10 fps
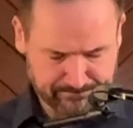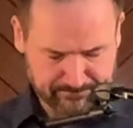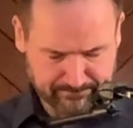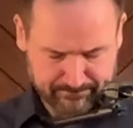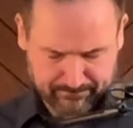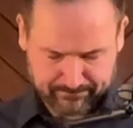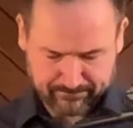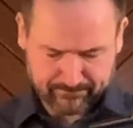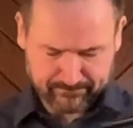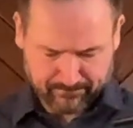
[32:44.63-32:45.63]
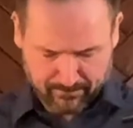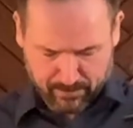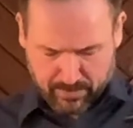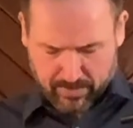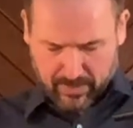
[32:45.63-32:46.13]

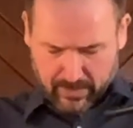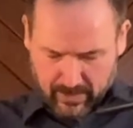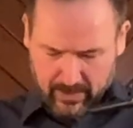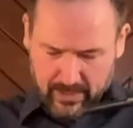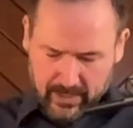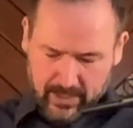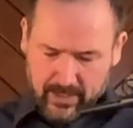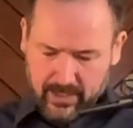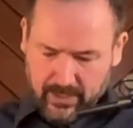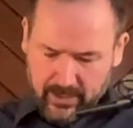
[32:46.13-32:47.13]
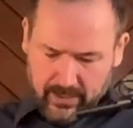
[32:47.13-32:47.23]
(no one is talking)